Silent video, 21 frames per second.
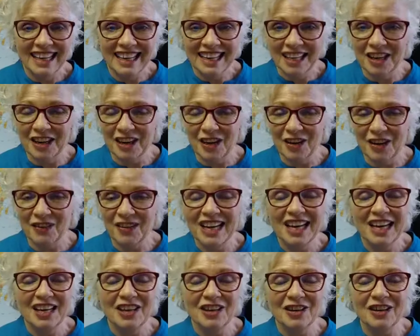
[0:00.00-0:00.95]

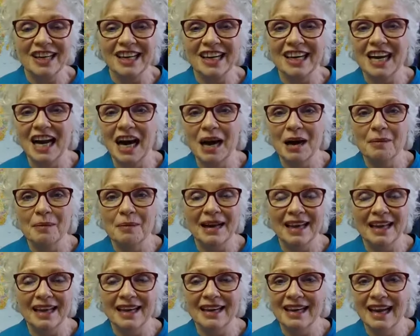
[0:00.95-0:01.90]
You can come
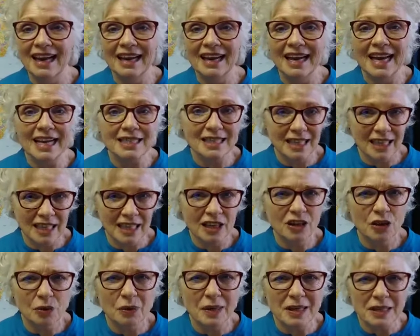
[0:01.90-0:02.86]
and ask, get
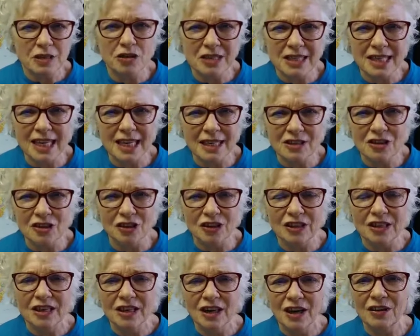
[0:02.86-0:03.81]
your questions
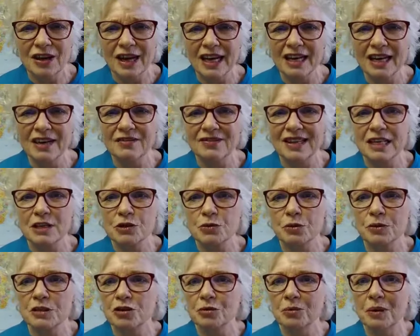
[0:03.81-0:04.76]
answered, okay, if that's
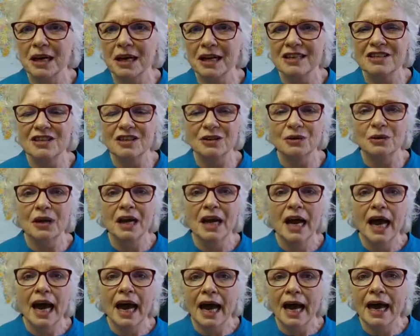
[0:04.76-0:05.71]
what you want to do.
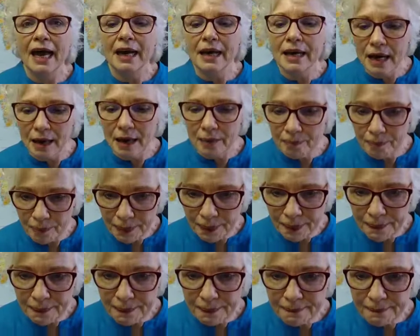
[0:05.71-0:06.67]
And
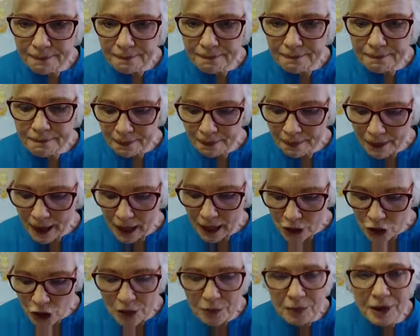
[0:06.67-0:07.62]

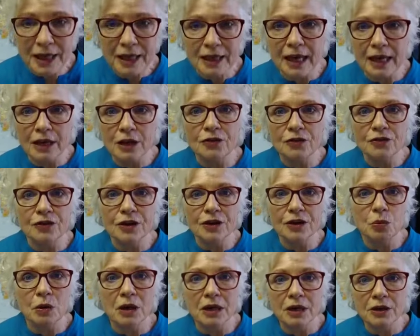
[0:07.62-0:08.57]
so I want to thank you for your
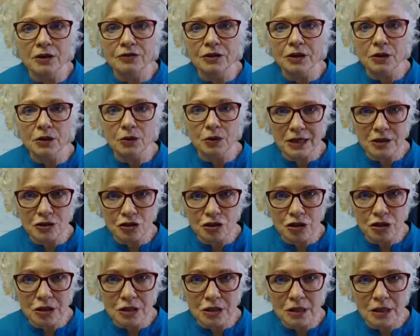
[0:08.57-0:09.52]
wonderful
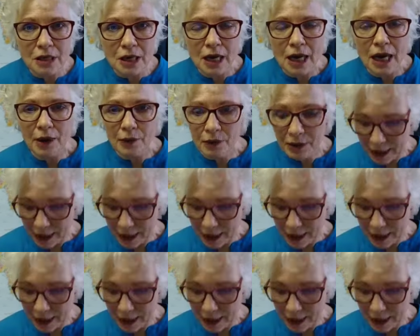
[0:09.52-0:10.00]
questions. I want